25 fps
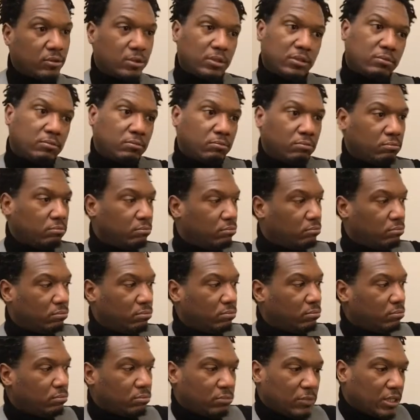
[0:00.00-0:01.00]
in
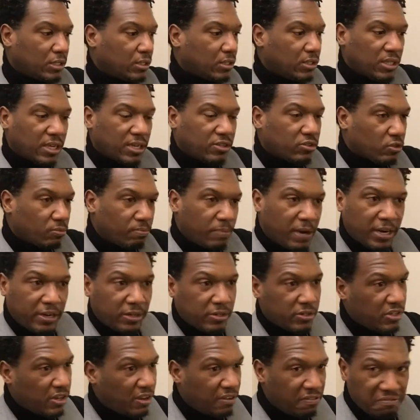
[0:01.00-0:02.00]
the desert by
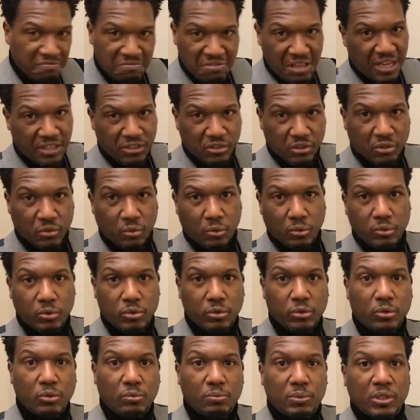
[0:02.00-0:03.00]
yourself, that's cool
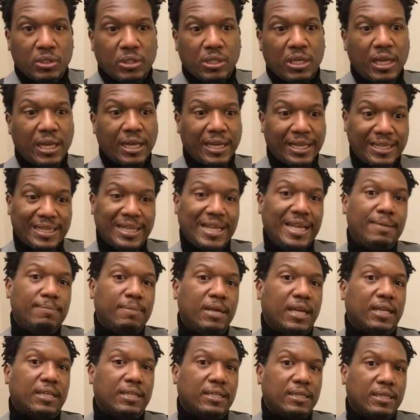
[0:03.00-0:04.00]
too, but claim
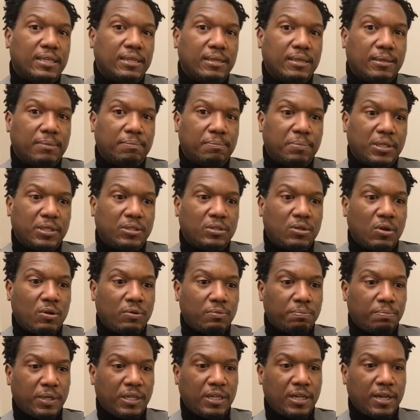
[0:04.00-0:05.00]
it. But
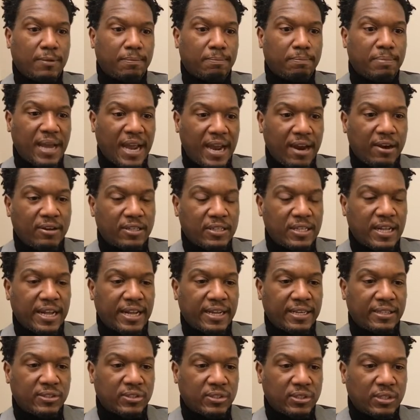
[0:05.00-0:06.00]
don't become
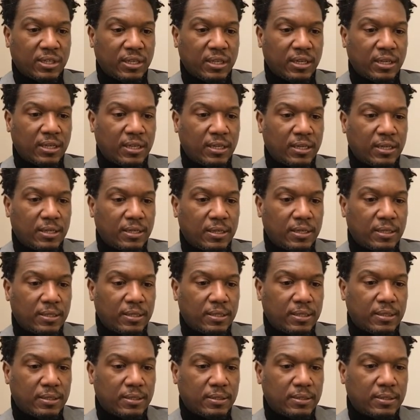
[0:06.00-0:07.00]
paralyzed
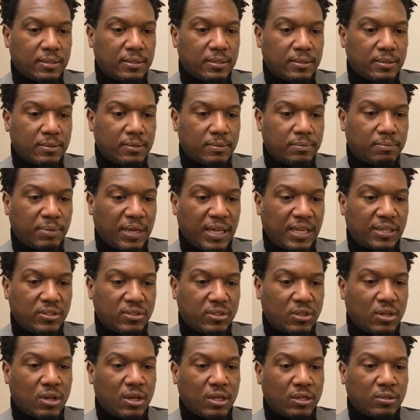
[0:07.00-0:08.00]

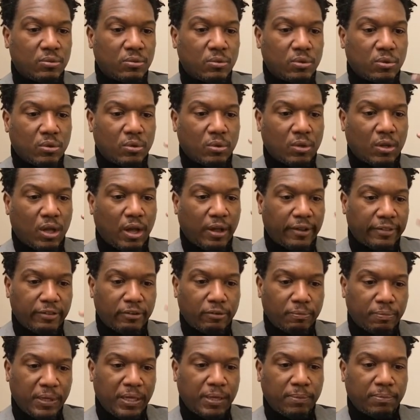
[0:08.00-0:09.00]
based on
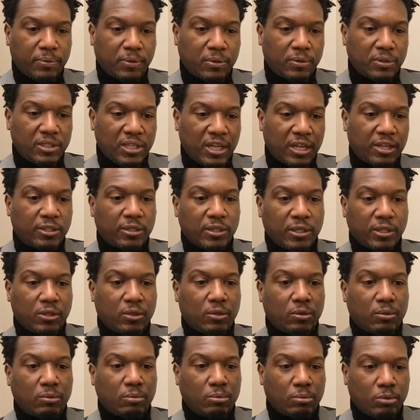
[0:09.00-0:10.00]
other people telling
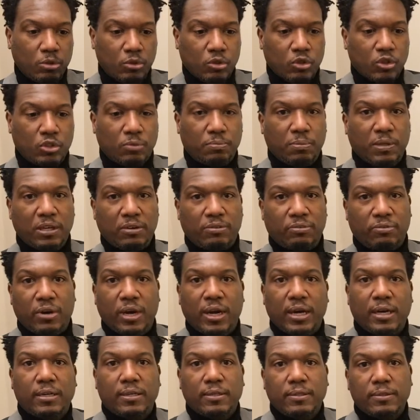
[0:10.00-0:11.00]
you you should be afraid.